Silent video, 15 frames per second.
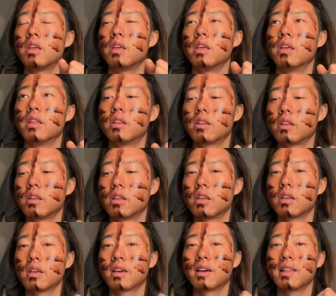it
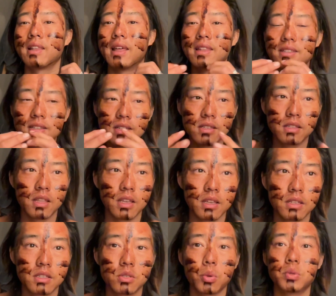cleanses
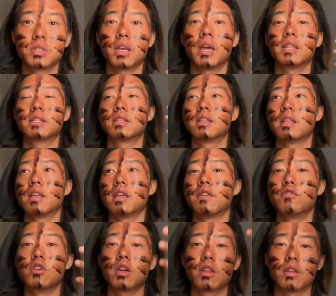things. So if
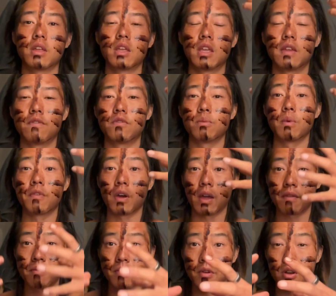we've
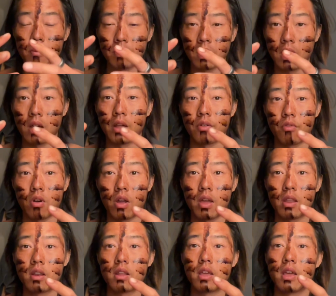got a plant, right,
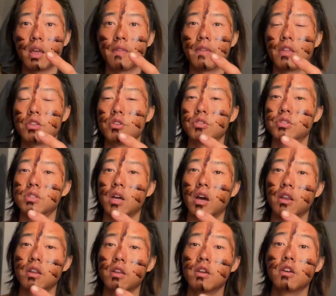and then you start
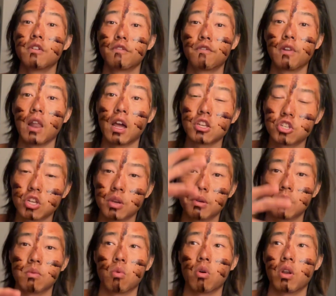flushing it
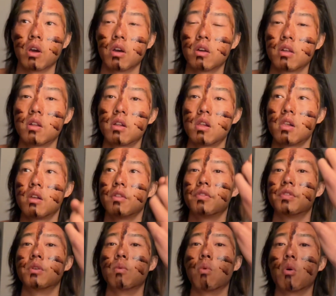with water,
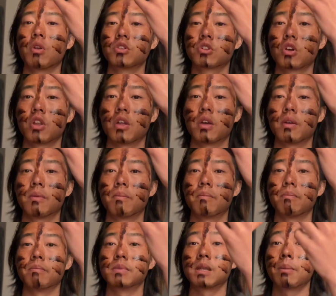the water's gonna,
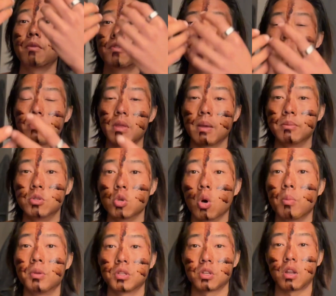some of it's gonna be
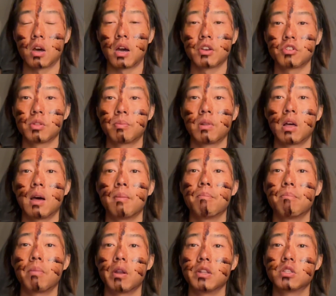absorbed and it's gonna hydrate the plant,
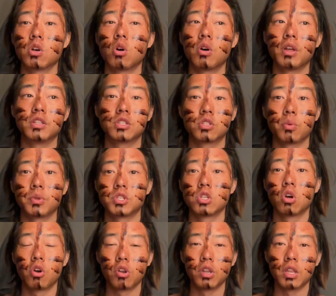but it's
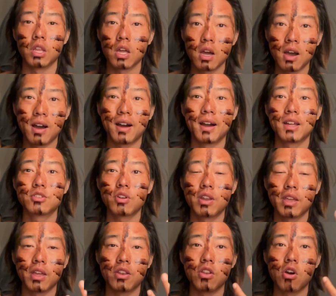not only
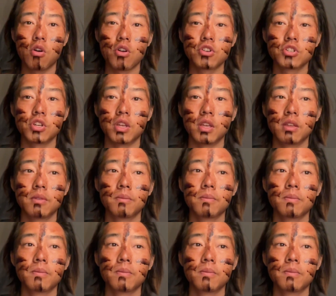hydrating and nourishing,